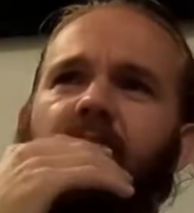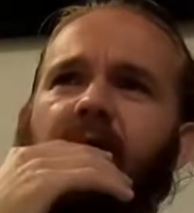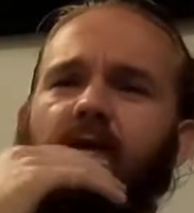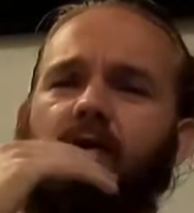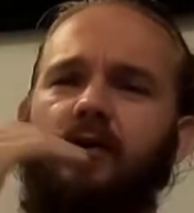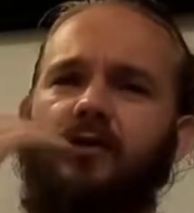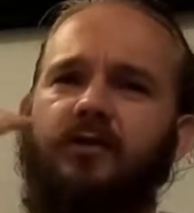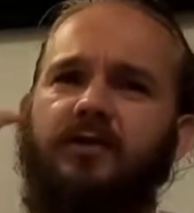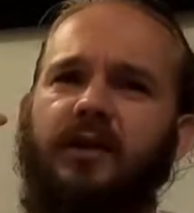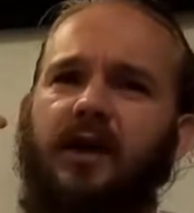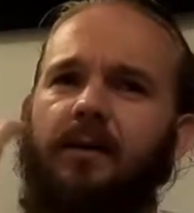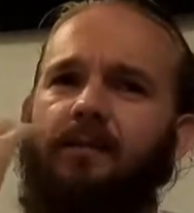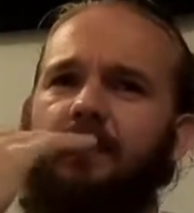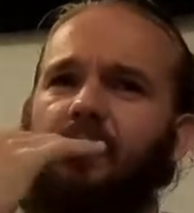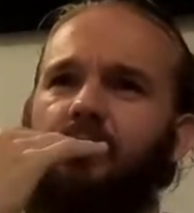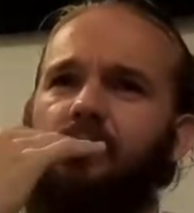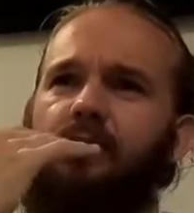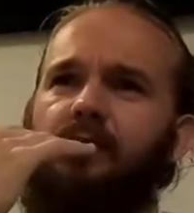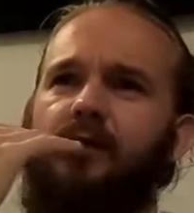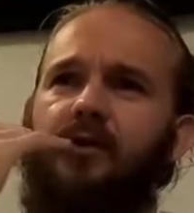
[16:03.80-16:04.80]
away across that
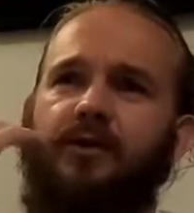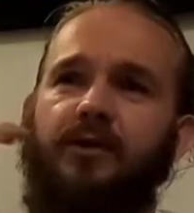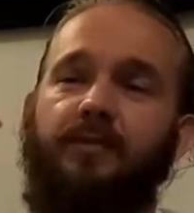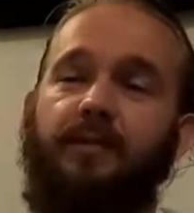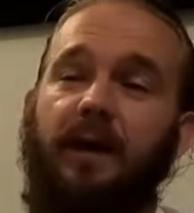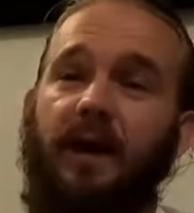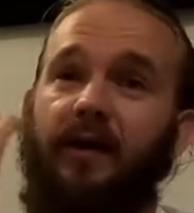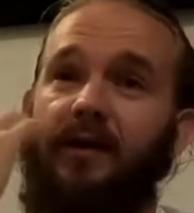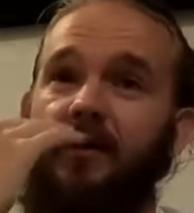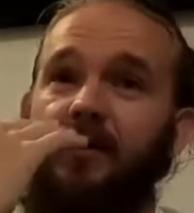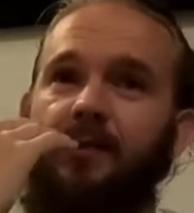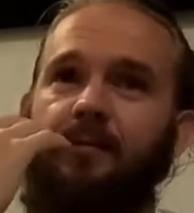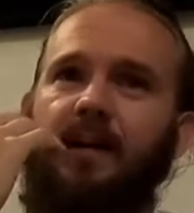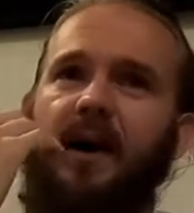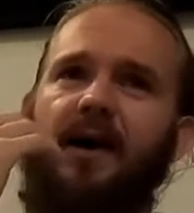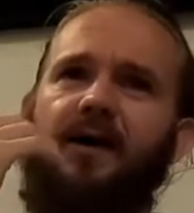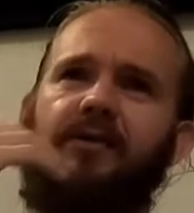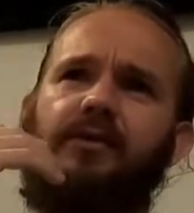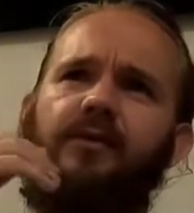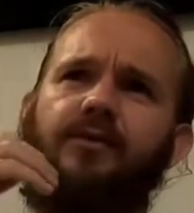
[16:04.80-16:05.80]
middle third of your palate and the
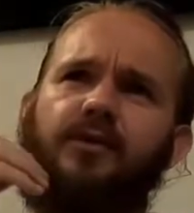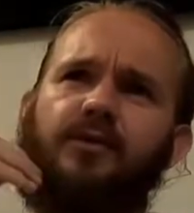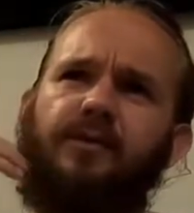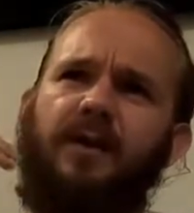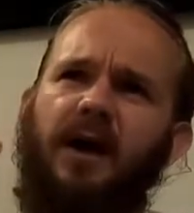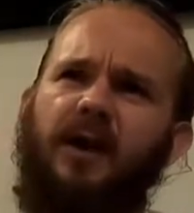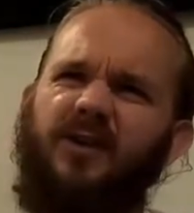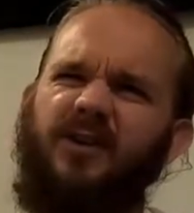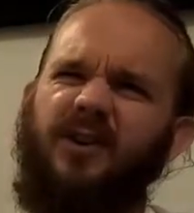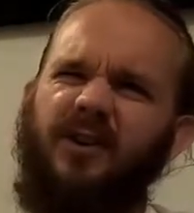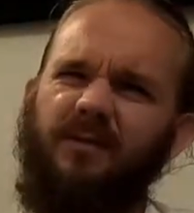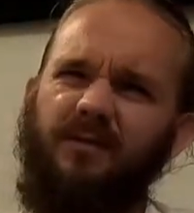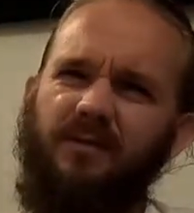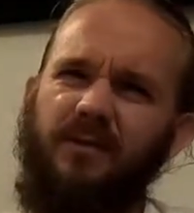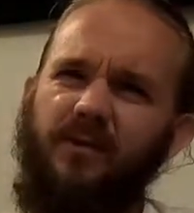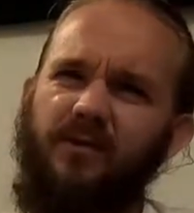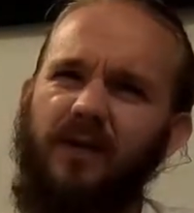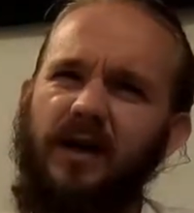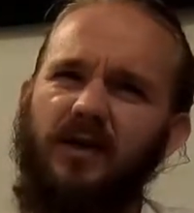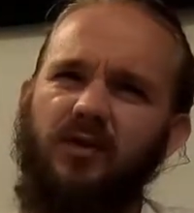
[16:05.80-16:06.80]
back third of your palate, you can
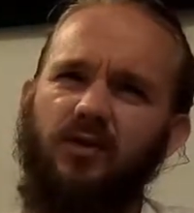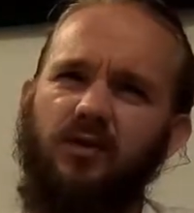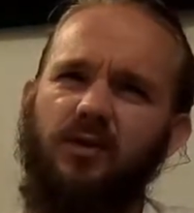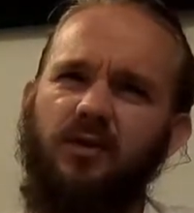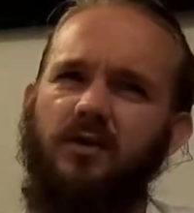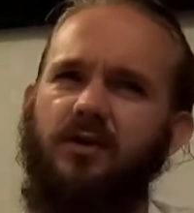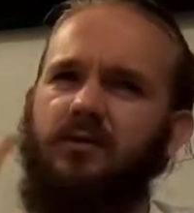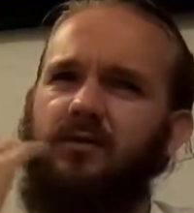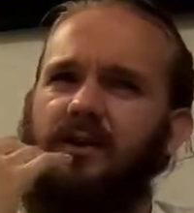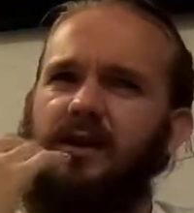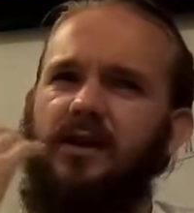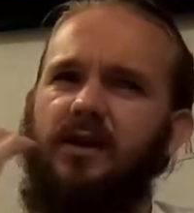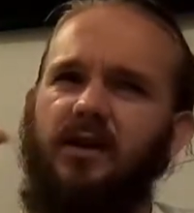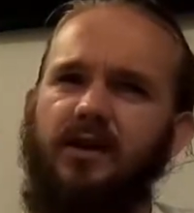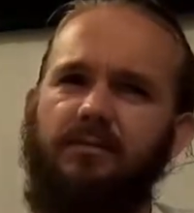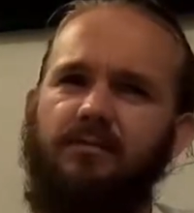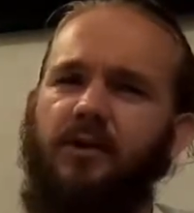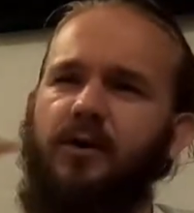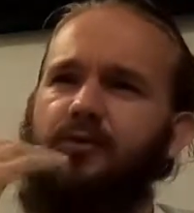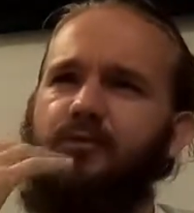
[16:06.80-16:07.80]
feel that sort of
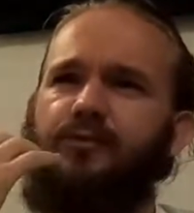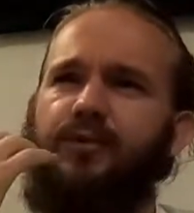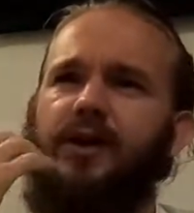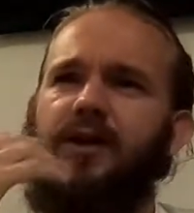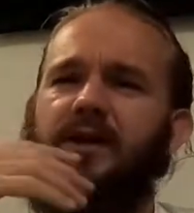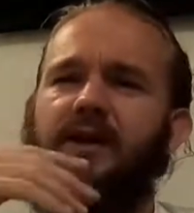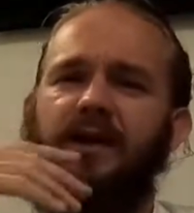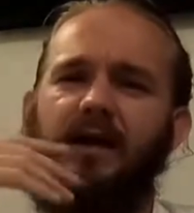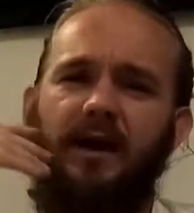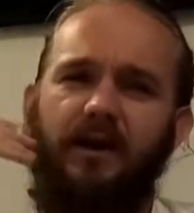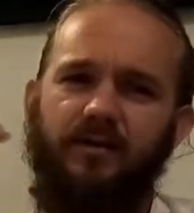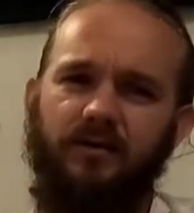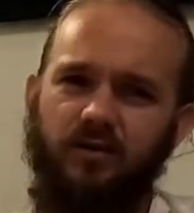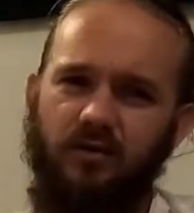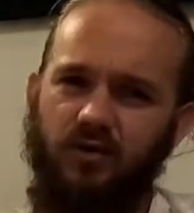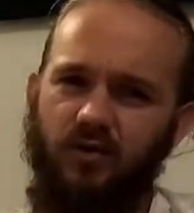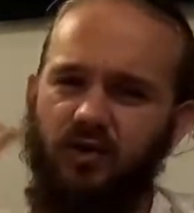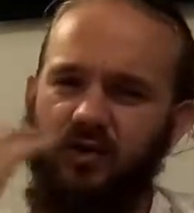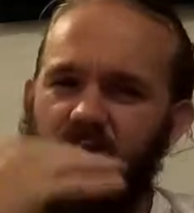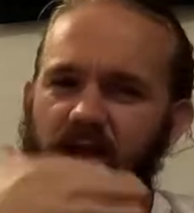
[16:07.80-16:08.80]
grainy, brown bready
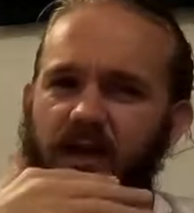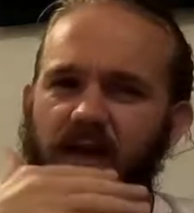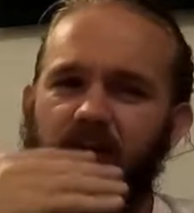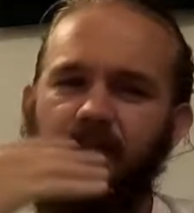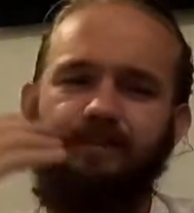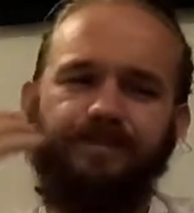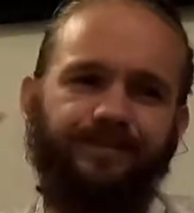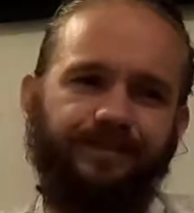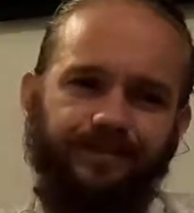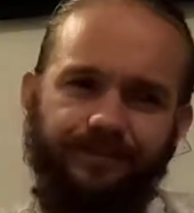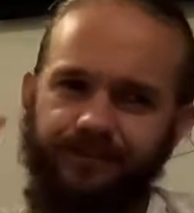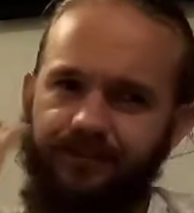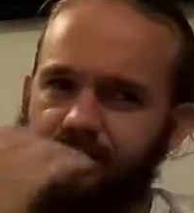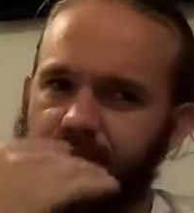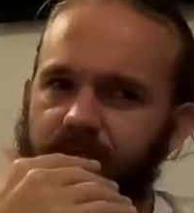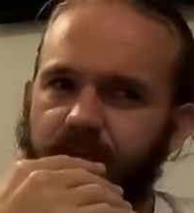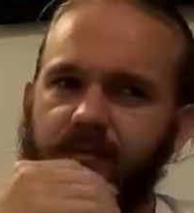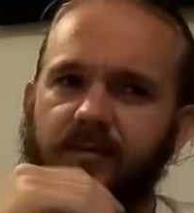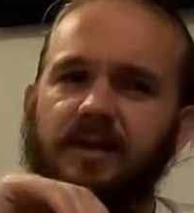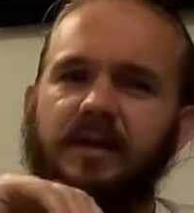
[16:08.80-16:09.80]
character just kind of
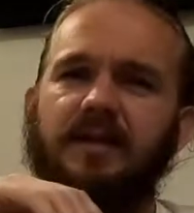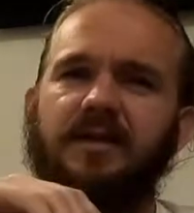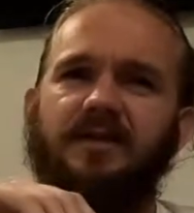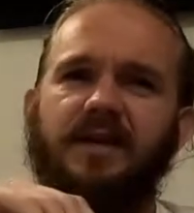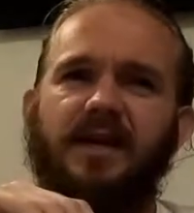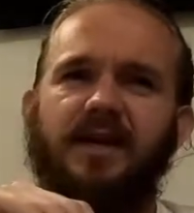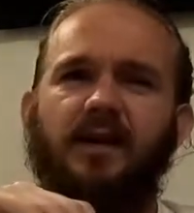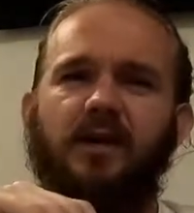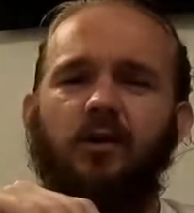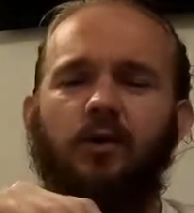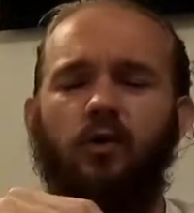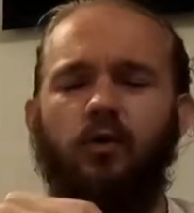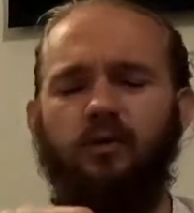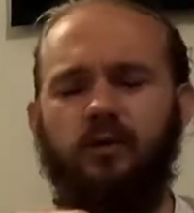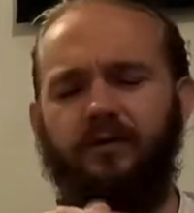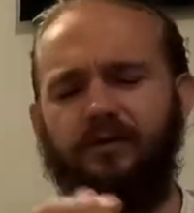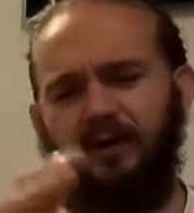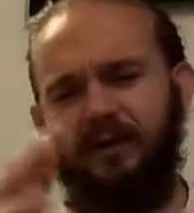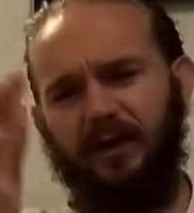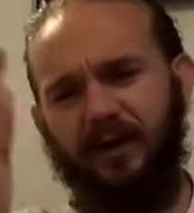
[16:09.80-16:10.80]
taking
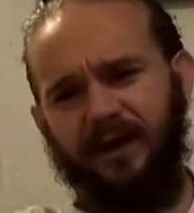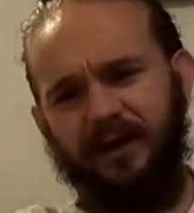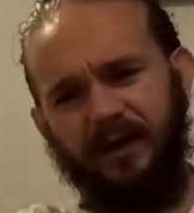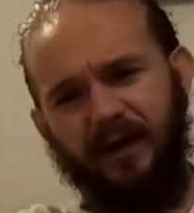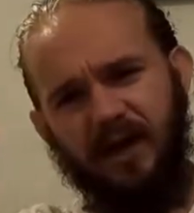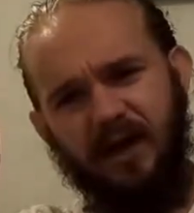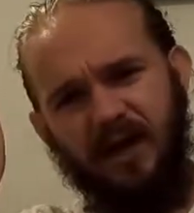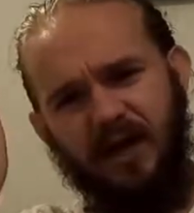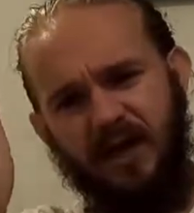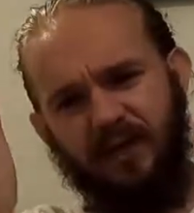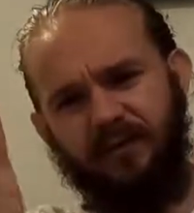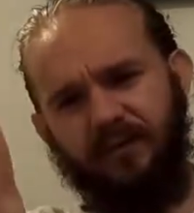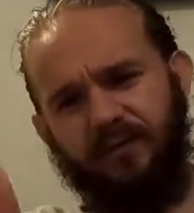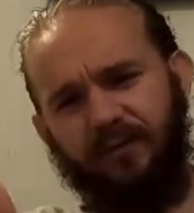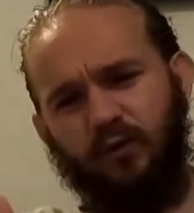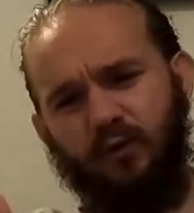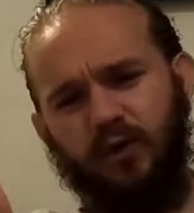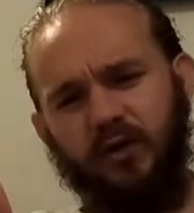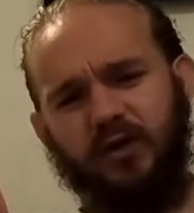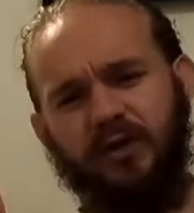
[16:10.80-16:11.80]
hold, if you like. If we
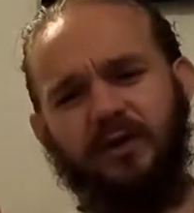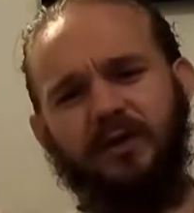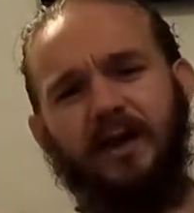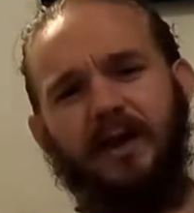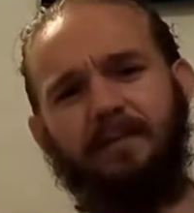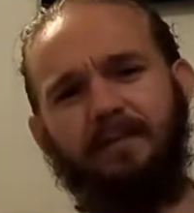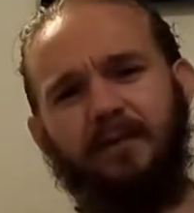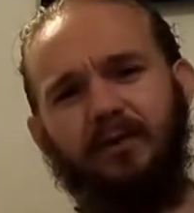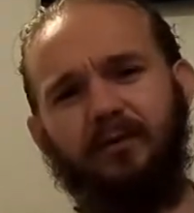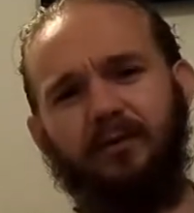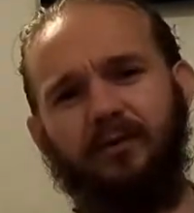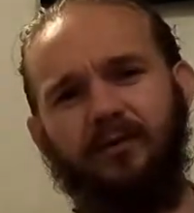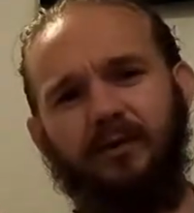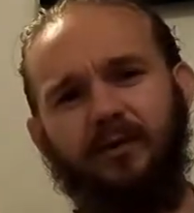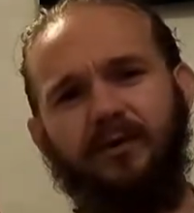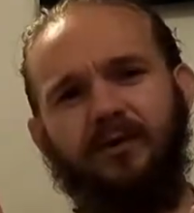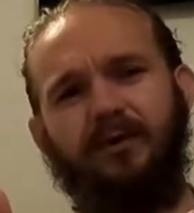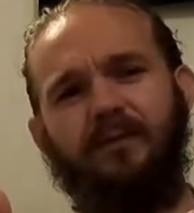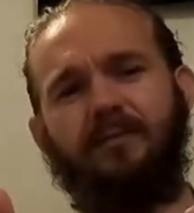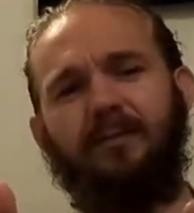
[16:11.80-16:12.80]
focus on that middle
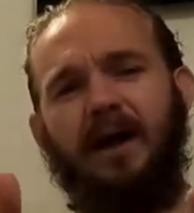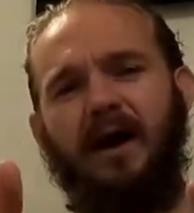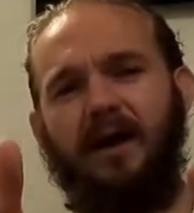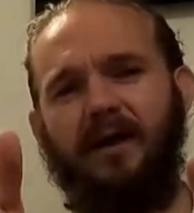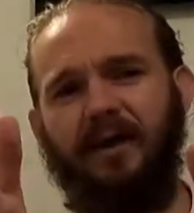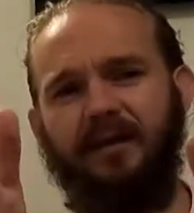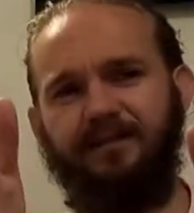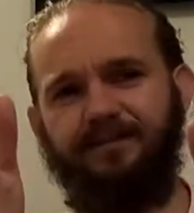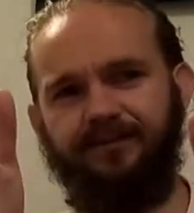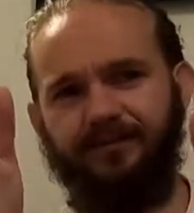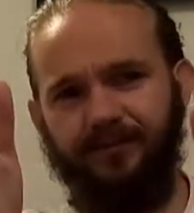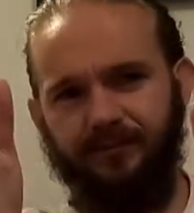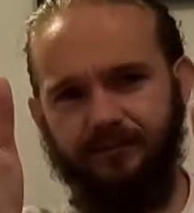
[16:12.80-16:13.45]
third of your palate,